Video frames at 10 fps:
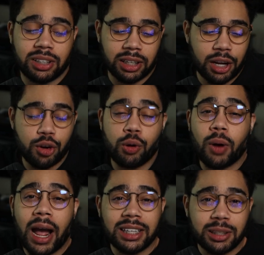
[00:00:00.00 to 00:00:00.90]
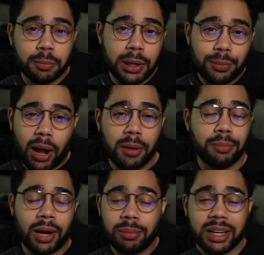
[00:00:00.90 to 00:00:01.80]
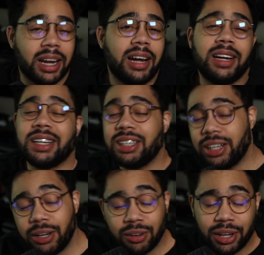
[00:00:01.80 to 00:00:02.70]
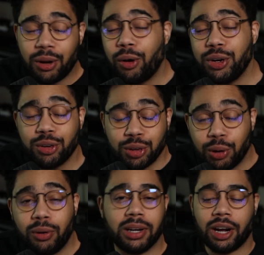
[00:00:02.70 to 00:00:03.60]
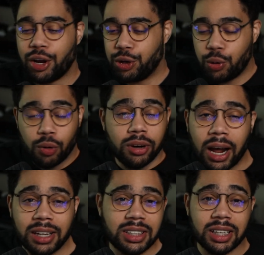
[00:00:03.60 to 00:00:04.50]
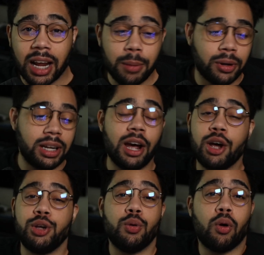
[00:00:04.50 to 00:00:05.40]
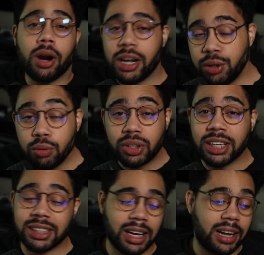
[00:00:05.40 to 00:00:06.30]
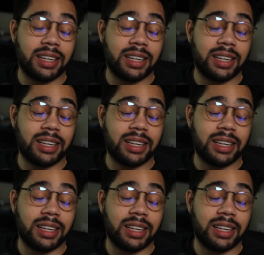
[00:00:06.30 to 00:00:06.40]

and that you're harassing people out in public. That's literally all you're doing. You're not a celebrity. You are a nuisance.